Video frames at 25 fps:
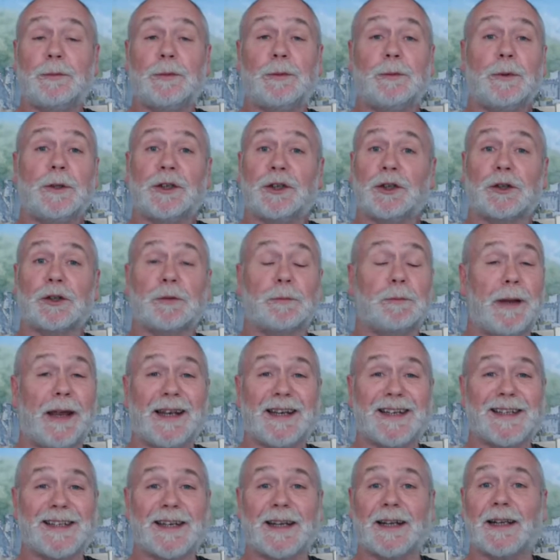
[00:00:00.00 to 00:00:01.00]
We just
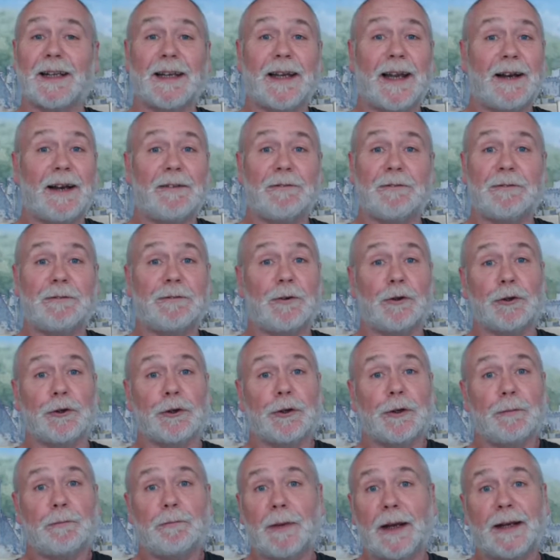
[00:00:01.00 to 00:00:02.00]
basically have fun
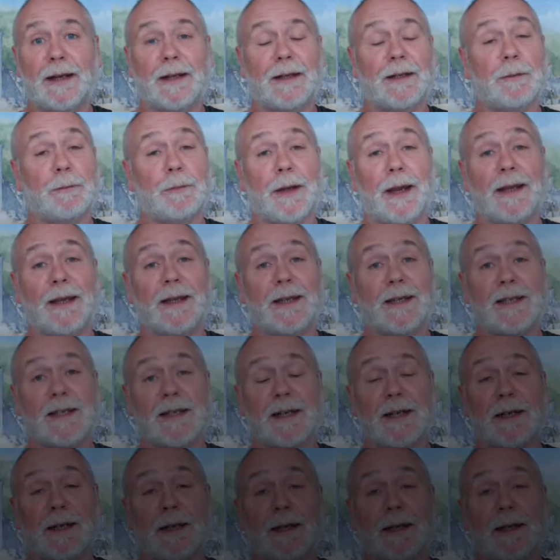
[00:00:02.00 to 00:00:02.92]
and make the painting.